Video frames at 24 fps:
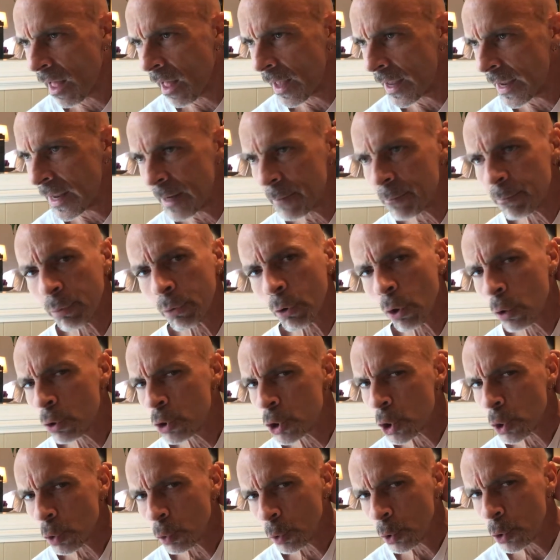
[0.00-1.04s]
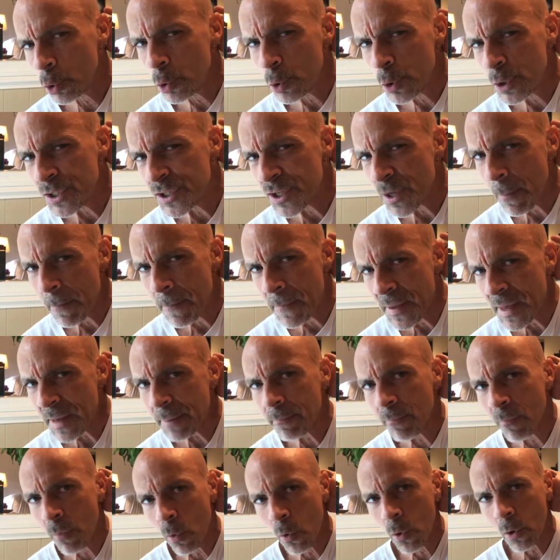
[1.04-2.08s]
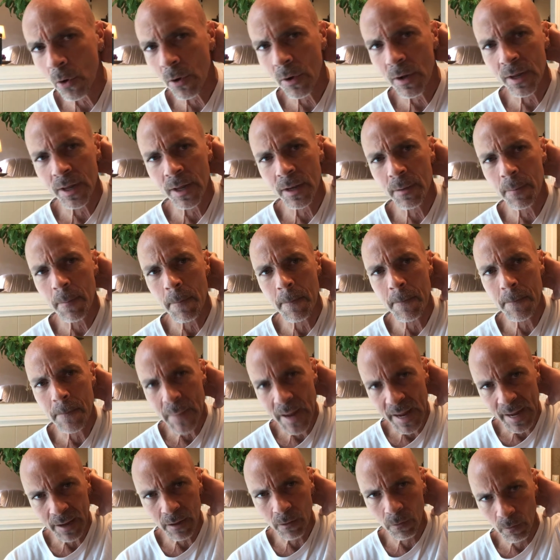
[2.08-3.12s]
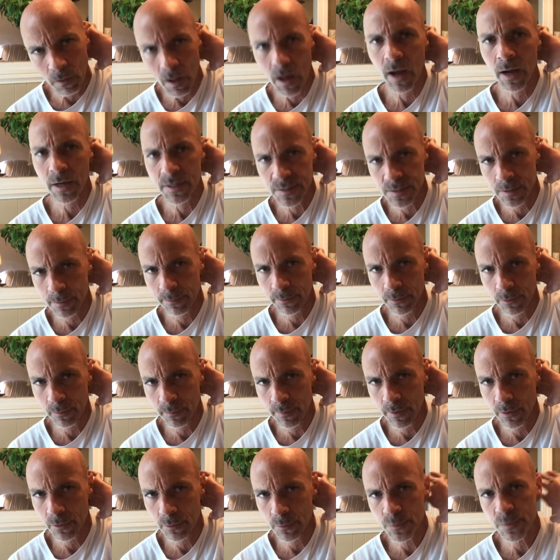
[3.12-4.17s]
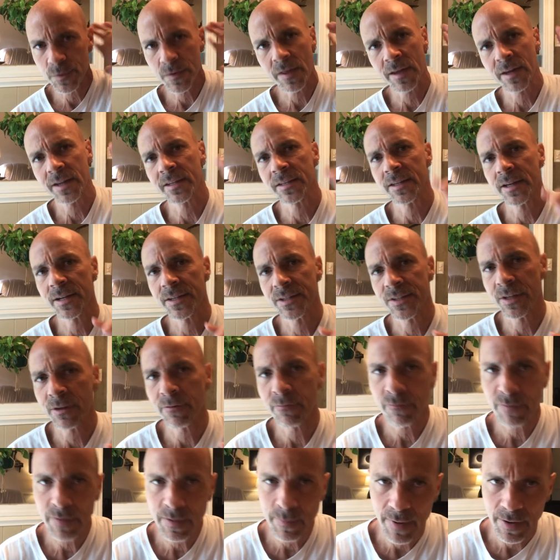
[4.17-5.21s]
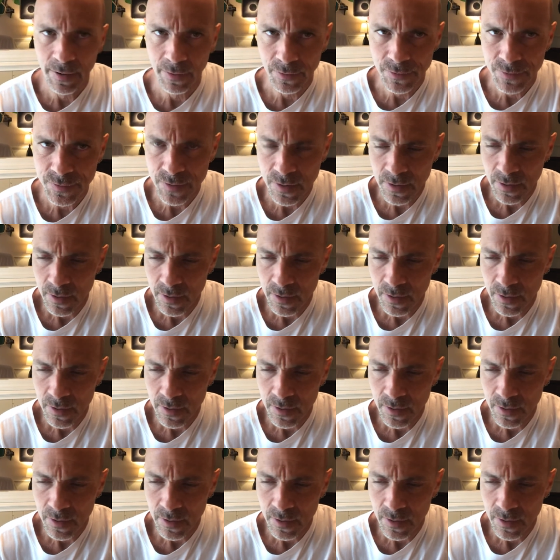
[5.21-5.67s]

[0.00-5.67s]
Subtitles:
It protrudes a bit more in male occipital bones than it does in females.